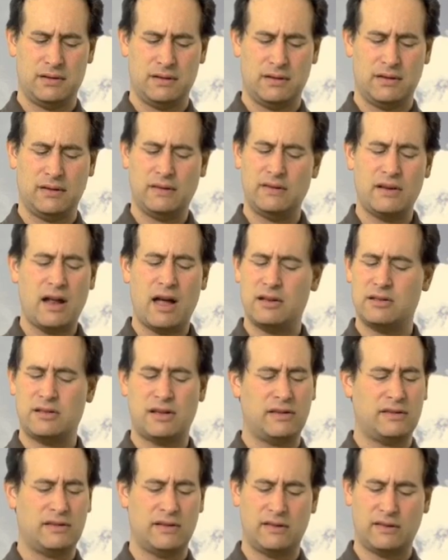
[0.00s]
This is not
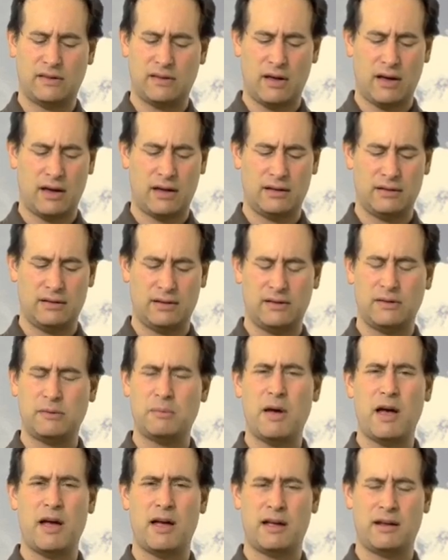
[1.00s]
Justin's thought. It's
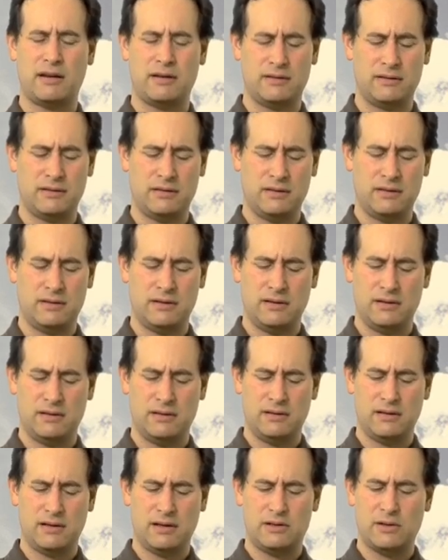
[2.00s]
mine.
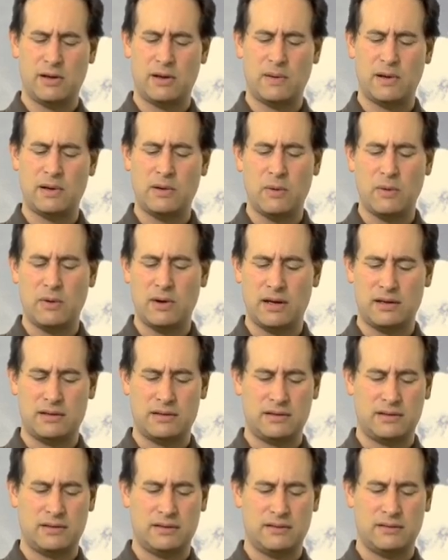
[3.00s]
I try to ignore
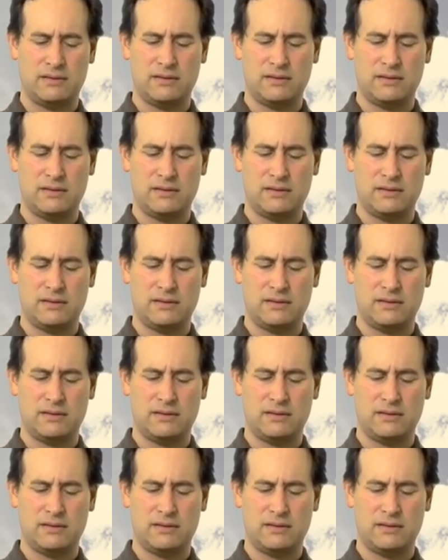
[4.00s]
it.